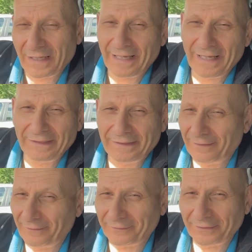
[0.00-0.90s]
And
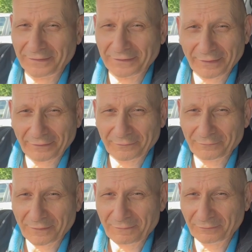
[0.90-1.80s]
I certainly some
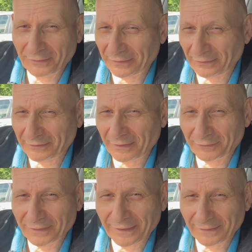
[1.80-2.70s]
fun fitting this stuff
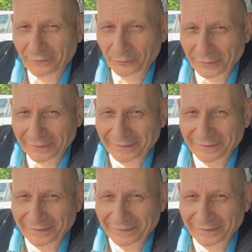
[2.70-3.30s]
in here this week.